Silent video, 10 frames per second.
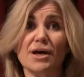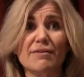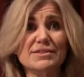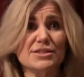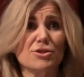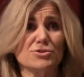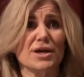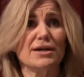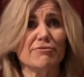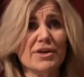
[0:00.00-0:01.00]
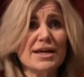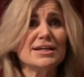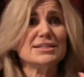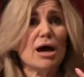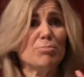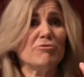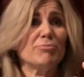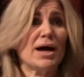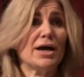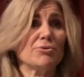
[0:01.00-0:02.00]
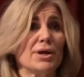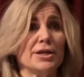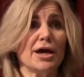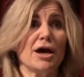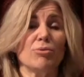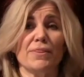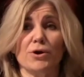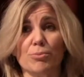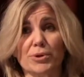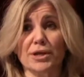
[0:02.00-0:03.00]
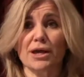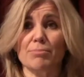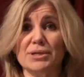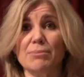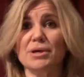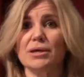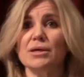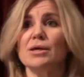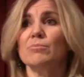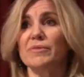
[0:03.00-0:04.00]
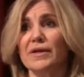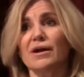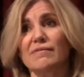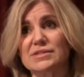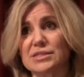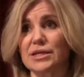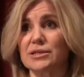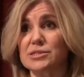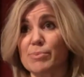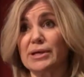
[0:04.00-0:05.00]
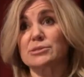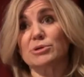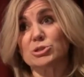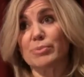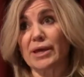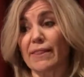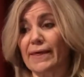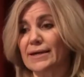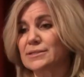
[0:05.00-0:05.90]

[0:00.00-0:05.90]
Obviously, those are kind of top of mind right now with the opioid epidemic, but then obviously it spans much beyond that.